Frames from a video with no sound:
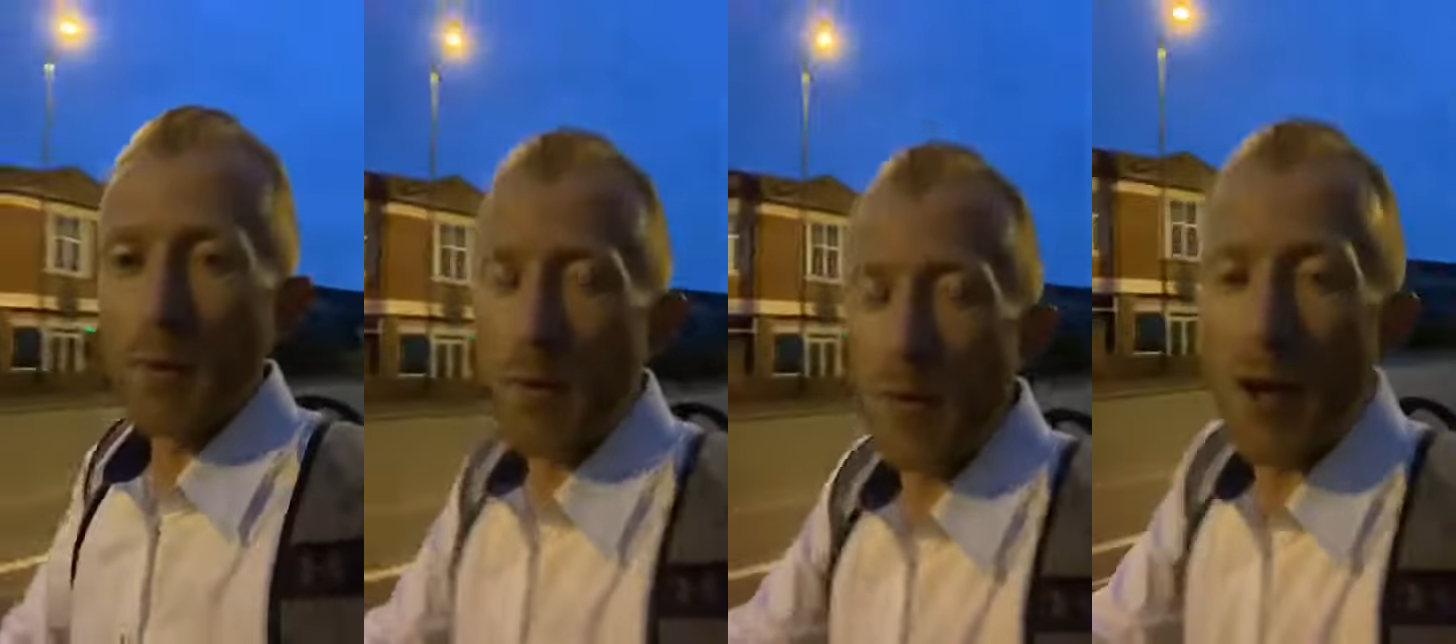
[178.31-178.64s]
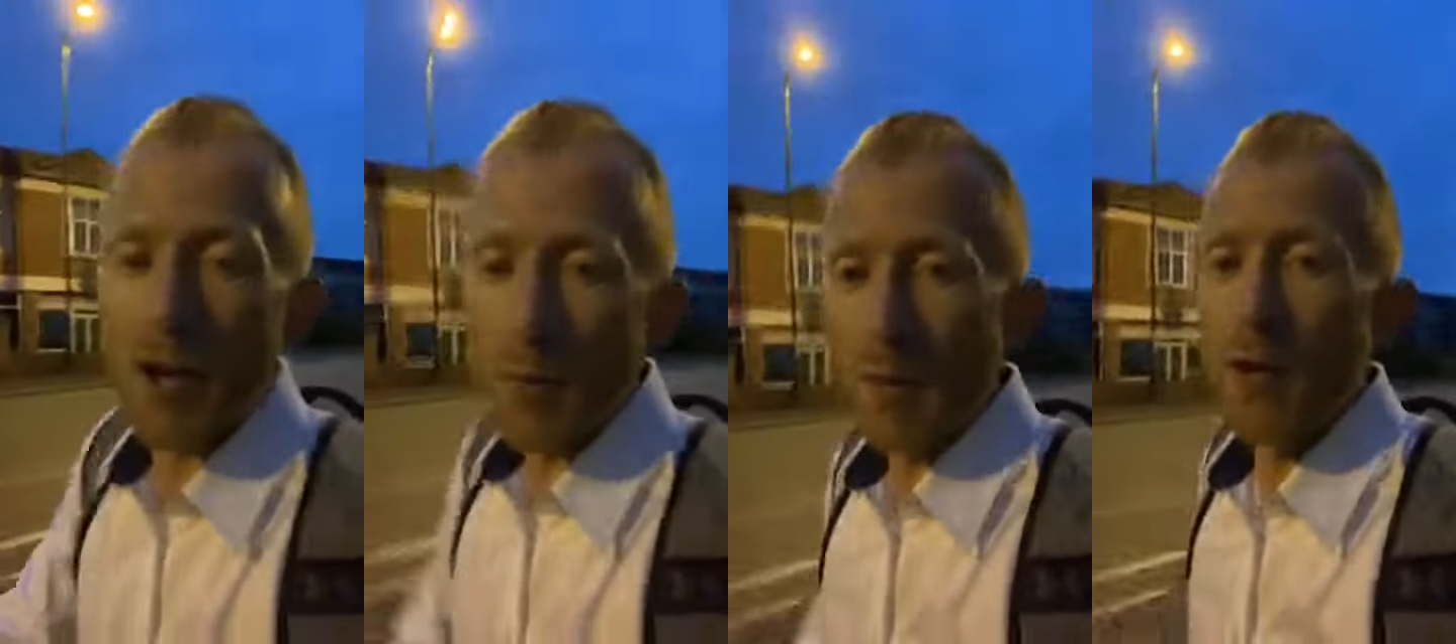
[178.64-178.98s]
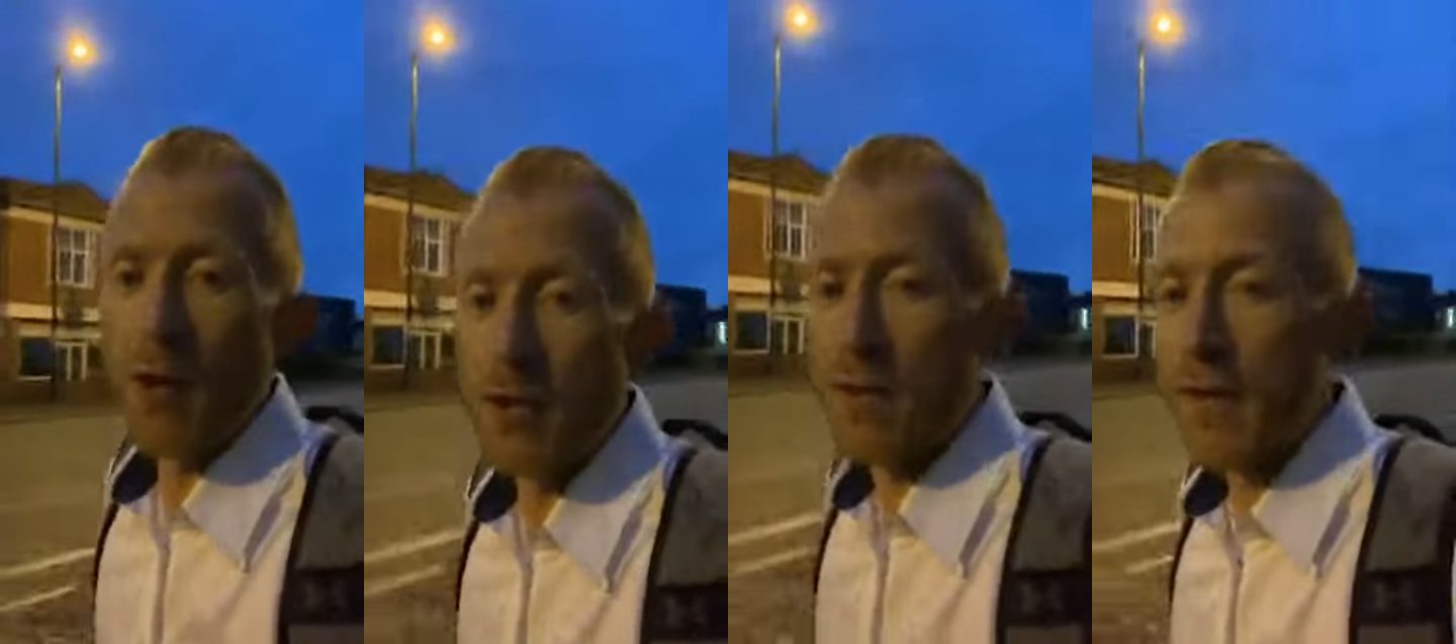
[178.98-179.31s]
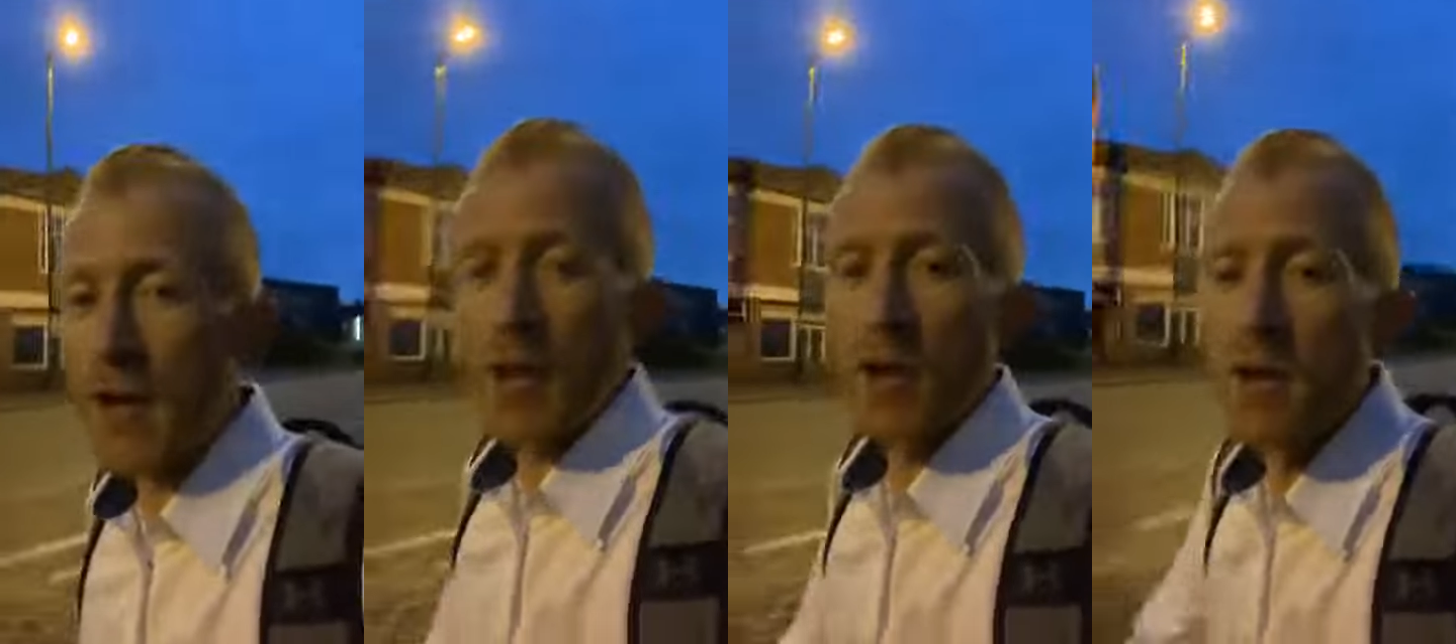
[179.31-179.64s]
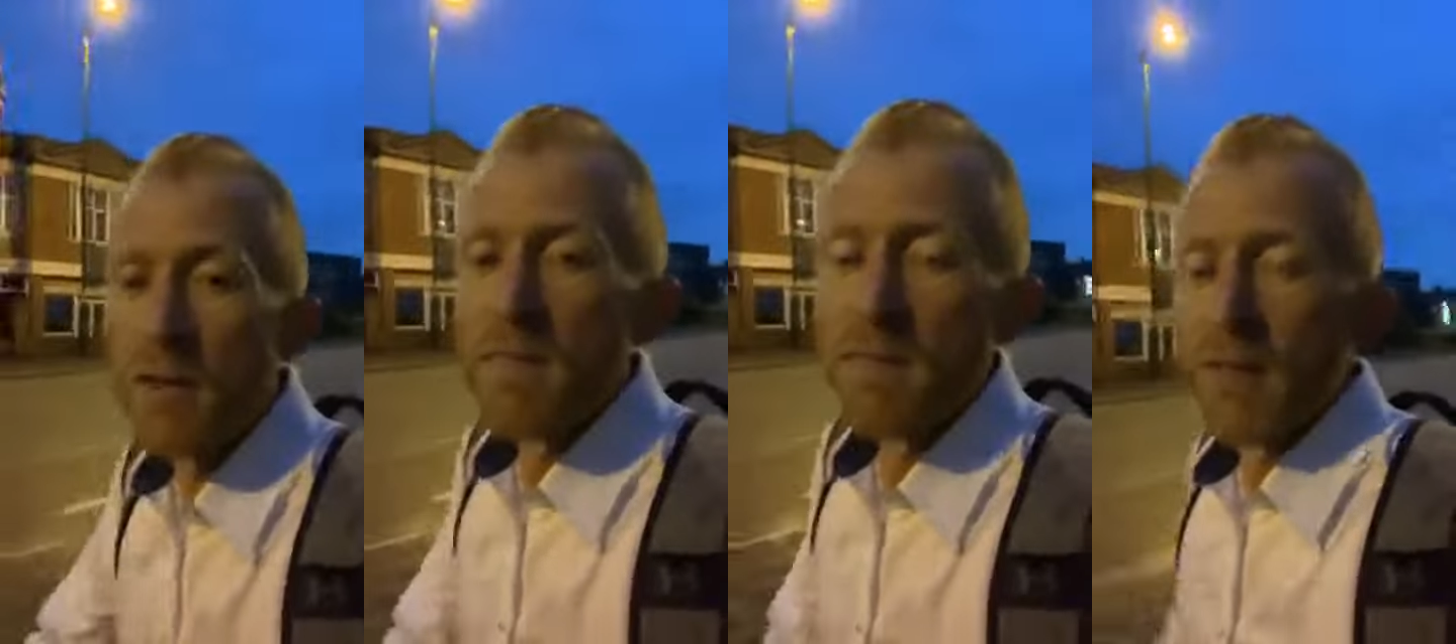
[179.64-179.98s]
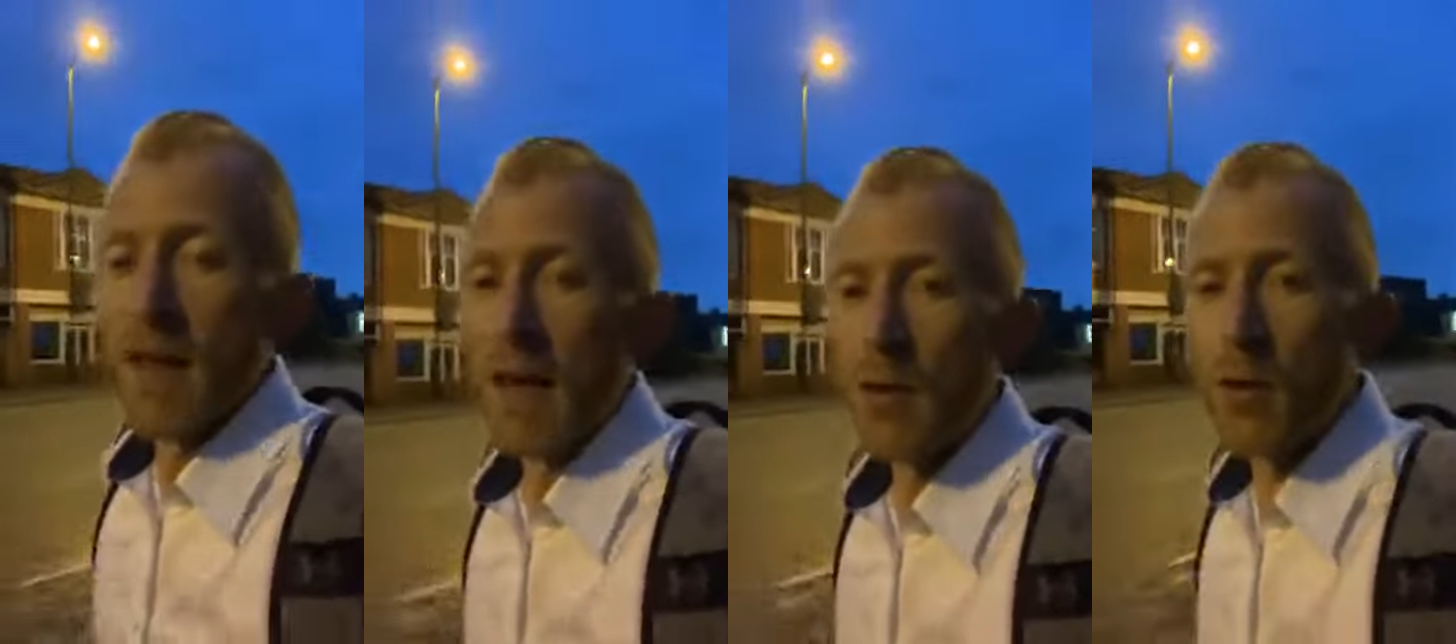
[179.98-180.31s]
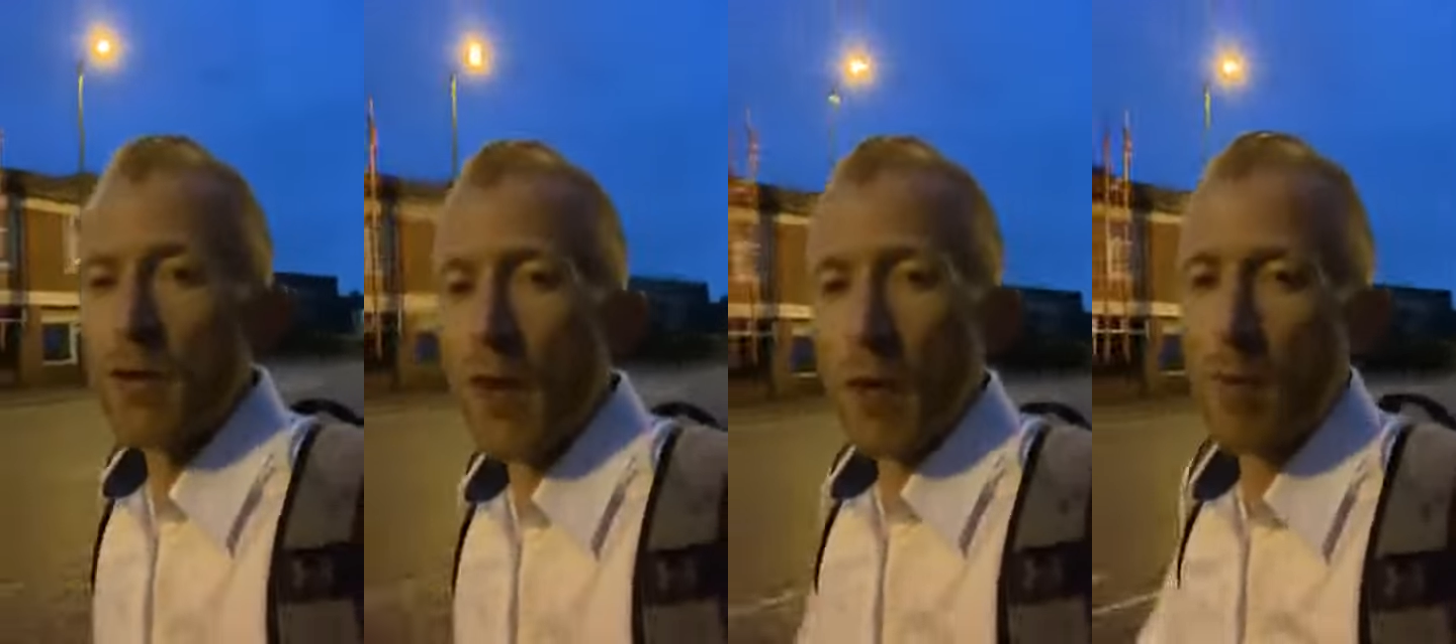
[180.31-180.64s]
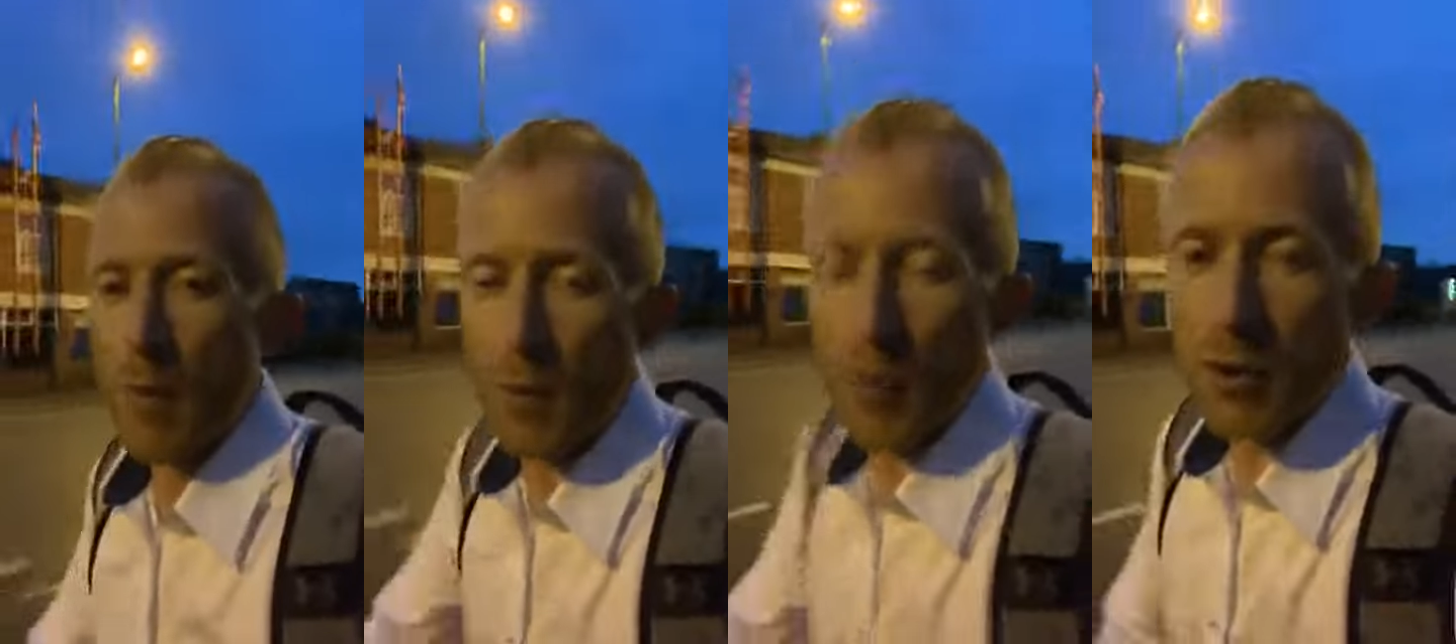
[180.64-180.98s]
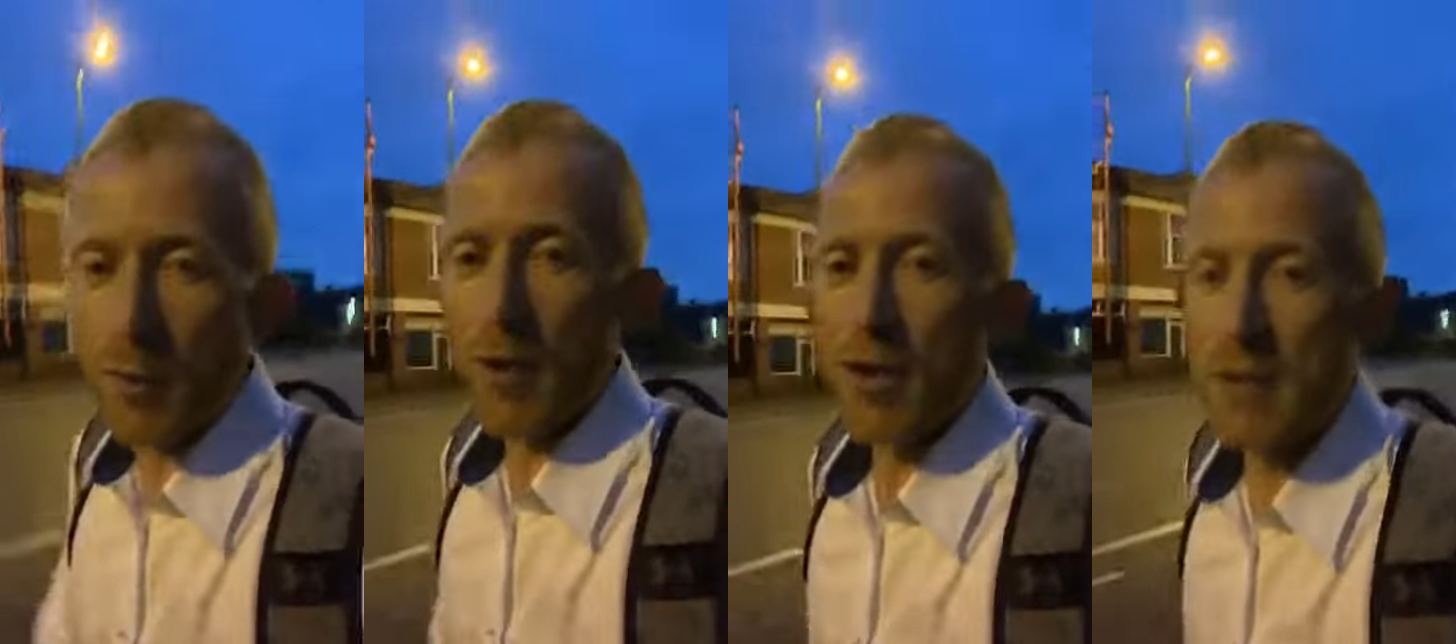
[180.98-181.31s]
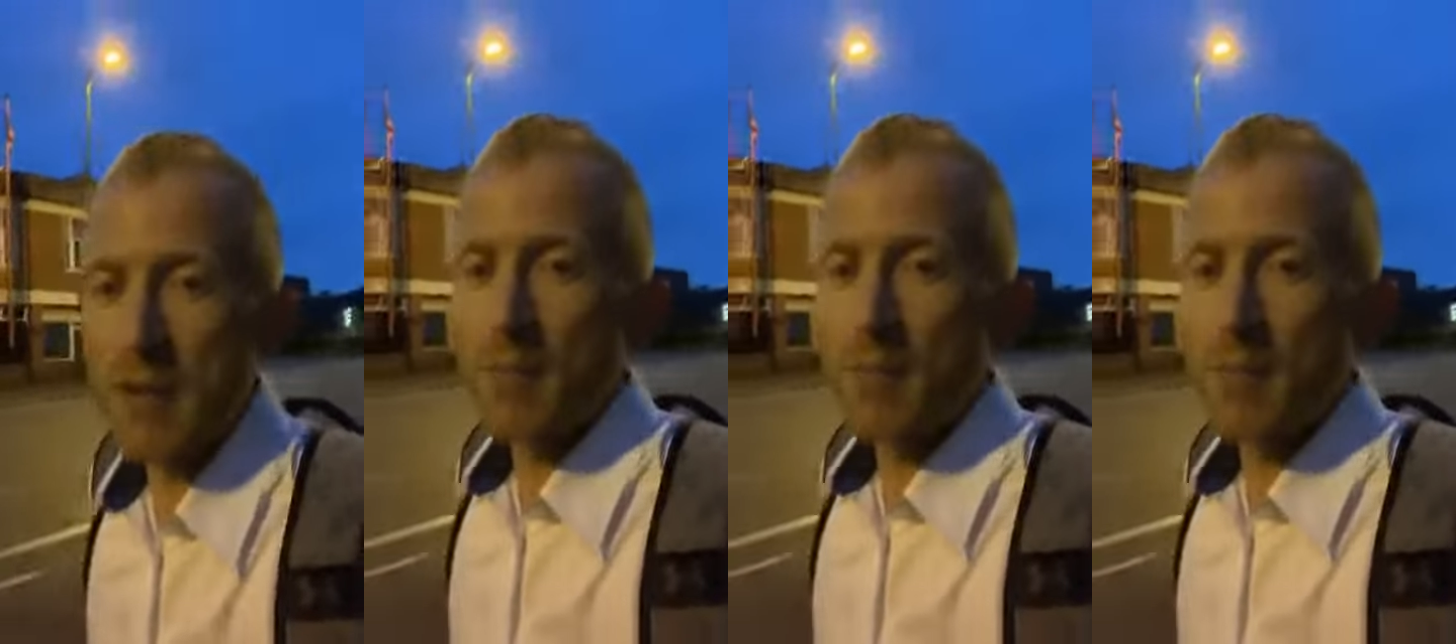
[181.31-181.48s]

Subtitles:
we'll be working with lots of you and all of our property entrepreneurs